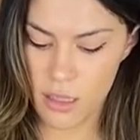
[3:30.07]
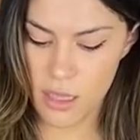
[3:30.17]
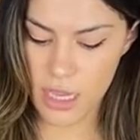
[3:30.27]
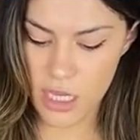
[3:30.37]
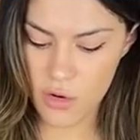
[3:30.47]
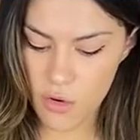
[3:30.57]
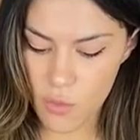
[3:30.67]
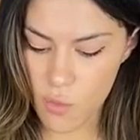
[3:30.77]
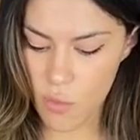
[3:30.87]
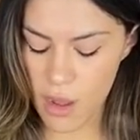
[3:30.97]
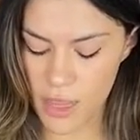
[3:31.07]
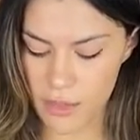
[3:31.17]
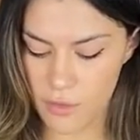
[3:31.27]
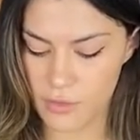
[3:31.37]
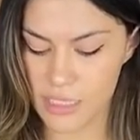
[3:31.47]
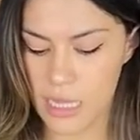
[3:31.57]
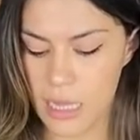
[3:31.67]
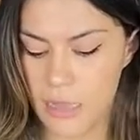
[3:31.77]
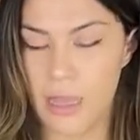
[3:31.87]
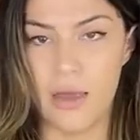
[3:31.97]
And you don't want those
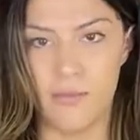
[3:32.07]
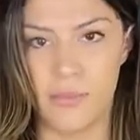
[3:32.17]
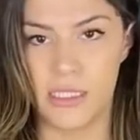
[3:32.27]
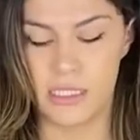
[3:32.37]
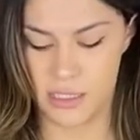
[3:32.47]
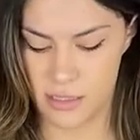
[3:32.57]
clumps.